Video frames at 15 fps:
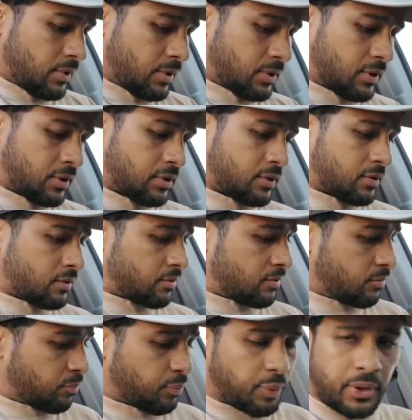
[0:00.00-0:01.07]
This is
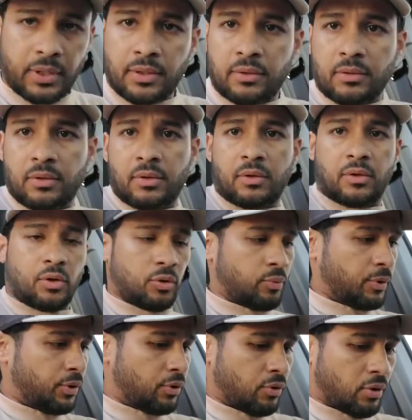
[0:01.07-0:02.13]
pretty
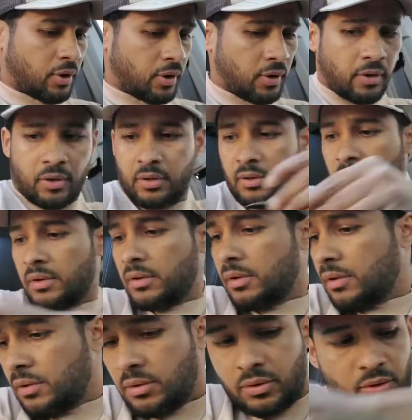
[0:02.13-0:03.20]
good when you are
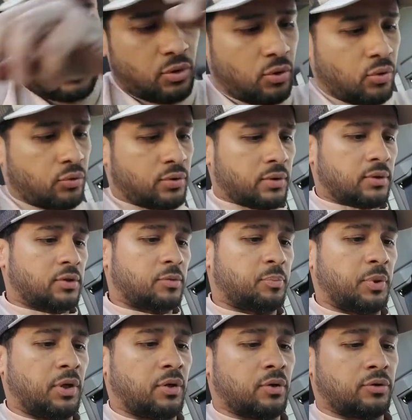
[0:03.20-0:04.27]
using
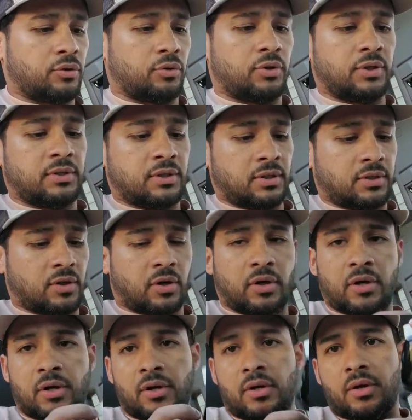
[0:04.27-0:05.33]
speakers. So this is
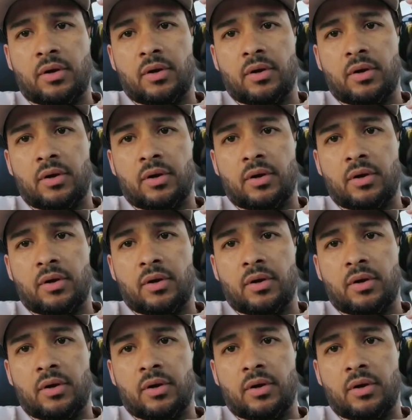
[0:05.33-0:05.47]
our